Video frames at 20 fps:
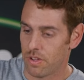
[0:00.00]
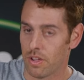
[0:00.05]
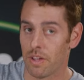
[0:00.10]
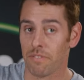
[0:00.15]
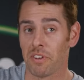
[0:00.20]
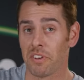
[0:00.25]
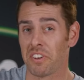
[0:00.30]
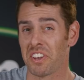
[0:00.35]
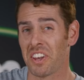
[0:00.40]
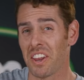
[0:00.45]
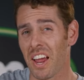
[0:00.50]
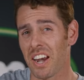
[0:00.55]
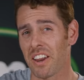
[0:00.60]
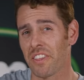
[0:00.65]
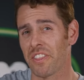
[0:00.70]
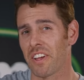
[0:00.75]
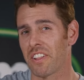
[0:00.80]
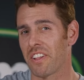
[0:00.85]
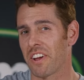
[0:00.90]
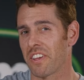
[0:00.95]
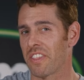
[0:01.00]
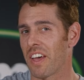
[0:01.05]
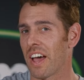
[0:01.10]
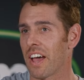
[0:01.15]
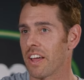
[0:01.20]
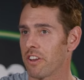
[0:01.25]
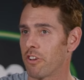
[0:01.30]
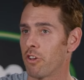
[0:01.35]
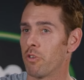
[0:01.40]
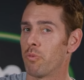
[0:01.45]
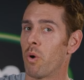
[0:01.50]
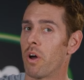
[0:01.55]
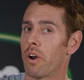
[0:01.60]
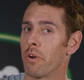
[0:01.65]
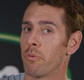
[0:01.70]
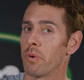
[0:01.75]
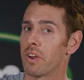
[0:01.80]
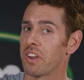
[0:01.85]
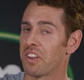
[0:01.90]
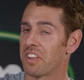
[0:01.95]
If you see anything like that, you'd want
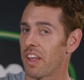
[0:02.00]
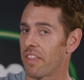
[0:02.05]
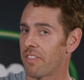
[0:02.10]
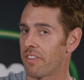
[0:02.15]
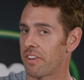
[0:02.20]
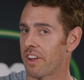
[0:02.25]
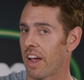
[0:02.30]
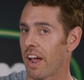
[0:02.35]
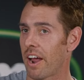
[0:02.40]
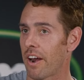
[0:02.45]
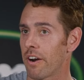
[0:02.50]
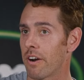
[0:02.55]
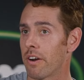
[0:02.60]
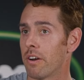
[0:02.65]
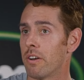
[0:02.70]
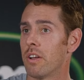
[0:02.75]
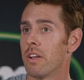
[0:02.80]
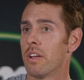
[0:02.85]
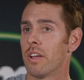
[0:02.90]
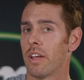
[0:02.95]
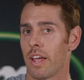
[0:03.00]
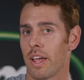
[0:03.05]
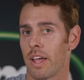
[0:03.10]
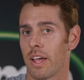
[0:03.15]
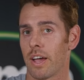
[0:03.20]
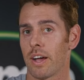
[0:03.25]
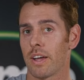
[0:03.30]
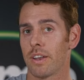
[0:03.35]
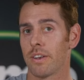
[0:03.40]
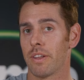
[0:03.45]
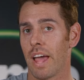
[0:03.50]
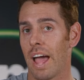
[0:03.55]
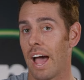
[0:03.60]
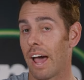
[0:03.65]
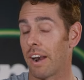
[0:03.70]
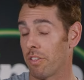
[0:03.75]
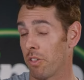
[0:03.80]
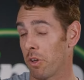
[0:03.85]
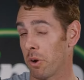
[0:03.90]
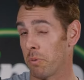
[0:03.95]
to reset the tire and
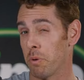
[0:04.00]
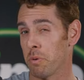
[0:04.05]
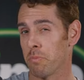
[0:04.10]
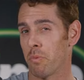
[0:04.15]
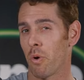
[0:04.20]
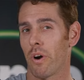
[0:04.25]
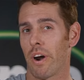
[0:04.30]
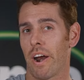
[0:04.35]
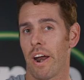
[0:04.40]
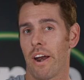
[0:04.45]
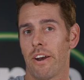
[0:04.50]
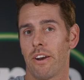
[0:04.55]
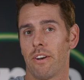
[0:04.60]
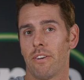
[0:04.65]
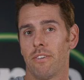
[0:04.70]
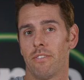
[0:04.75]
add a little bit more air.